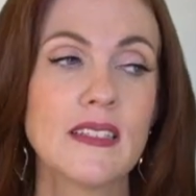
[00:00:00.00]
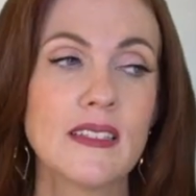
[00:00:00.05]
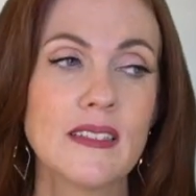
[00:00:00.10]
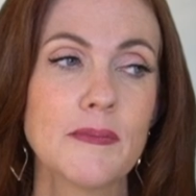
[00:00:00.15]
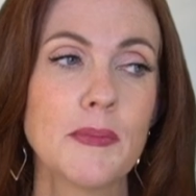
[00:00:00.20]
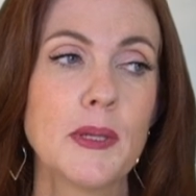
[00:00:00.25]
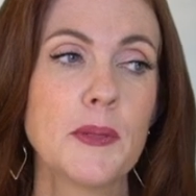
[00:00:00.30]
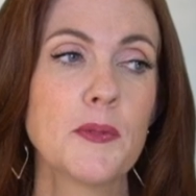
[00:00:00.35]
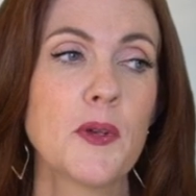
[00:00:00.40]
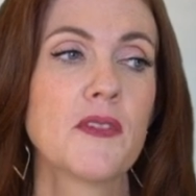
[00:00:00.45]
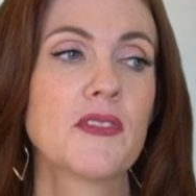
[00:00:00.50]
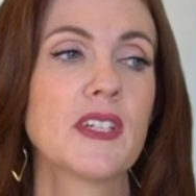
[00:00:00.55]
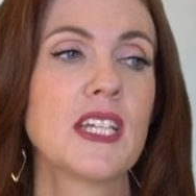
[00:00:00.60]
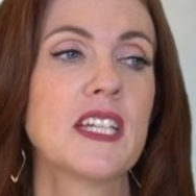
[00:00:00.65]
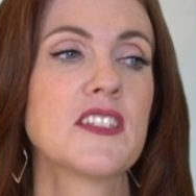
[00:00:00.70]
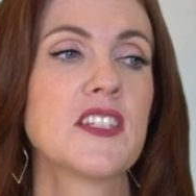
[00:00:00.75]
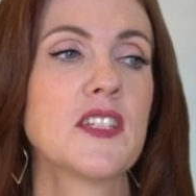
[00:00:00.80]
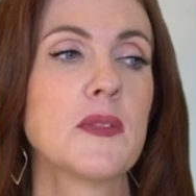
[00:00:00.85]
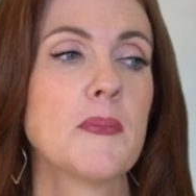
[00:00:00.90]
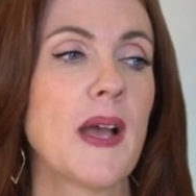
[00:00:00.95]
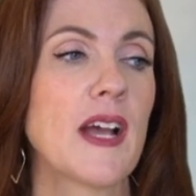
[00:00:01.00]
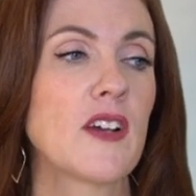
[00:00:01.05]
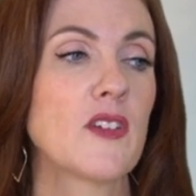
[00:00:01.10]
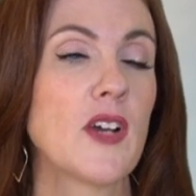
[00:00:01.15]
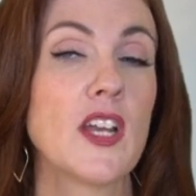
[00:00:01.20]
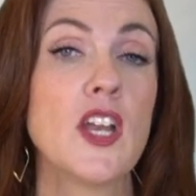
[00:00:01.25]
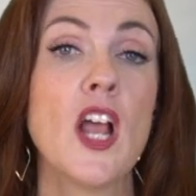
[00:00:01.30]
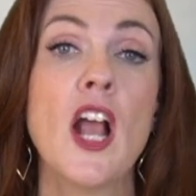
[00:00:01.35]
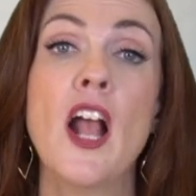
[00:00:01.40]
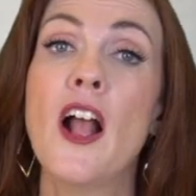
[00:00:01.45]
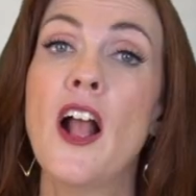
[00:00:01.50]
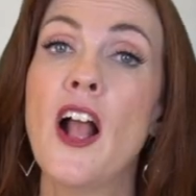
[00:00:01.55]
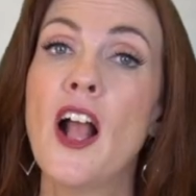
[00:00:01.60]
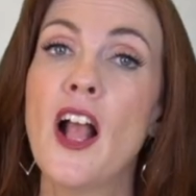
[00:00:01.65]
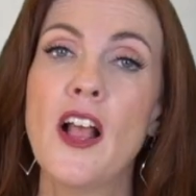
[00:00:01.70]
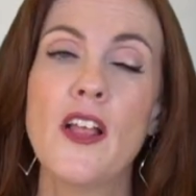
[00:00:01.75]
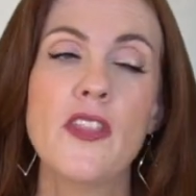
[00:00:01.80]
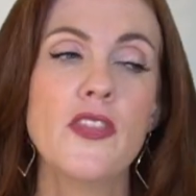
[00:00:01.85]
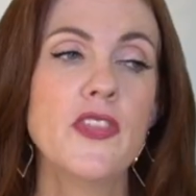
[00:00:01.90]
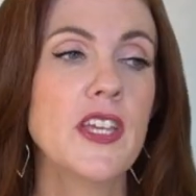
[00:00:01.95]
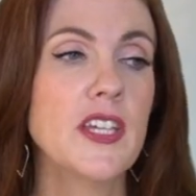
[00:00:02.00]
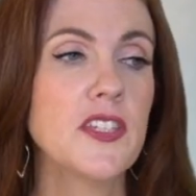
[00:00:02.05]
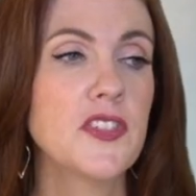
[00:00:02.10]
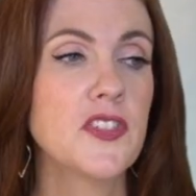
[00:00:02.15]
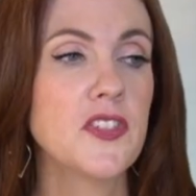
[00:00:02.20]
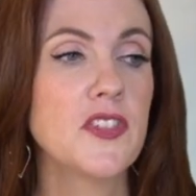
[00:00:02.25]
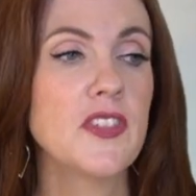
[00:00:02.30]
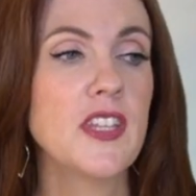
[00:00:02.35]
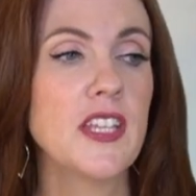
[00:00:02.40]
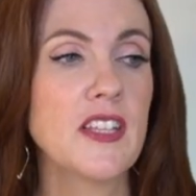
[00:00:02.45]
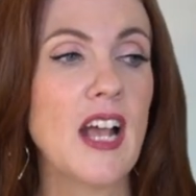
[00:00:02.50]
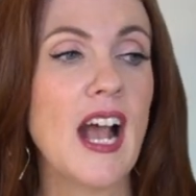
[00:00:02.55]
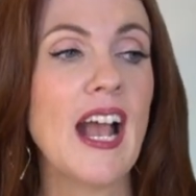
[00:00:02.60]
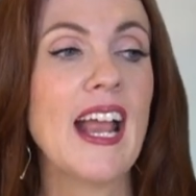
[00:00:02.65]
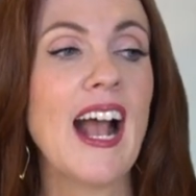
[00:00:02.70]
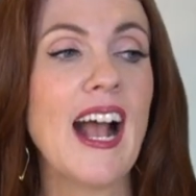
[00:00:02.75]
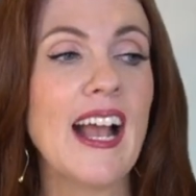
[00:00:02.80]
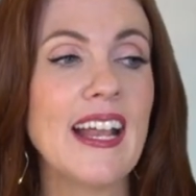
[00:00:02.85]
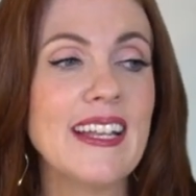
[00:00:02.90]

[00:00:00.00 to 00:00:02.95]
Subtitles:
people have kids in the background. I